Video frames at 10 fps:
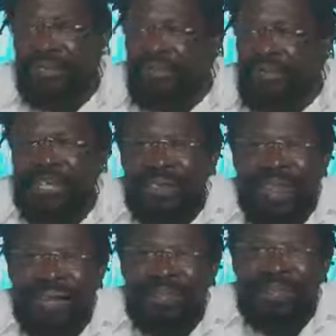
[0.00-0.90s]
of
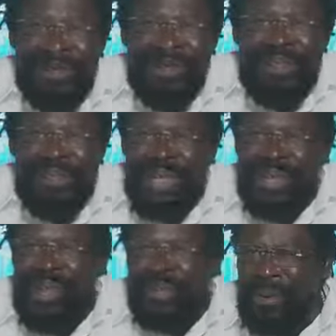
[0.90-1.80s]
Nigerian politics
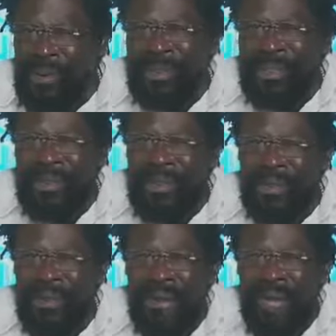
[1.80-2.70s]
and their
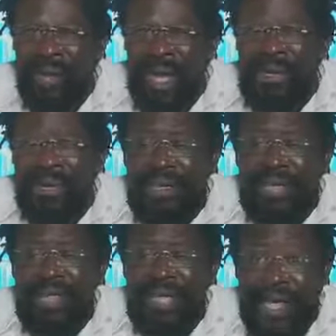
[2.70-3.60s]
politicians. And it
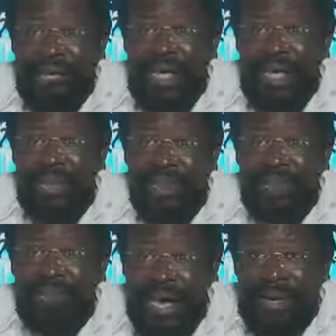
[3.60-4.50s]
is time that it
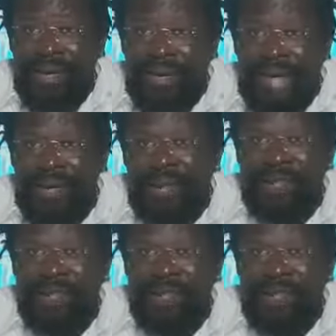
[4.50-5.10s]
got back its act,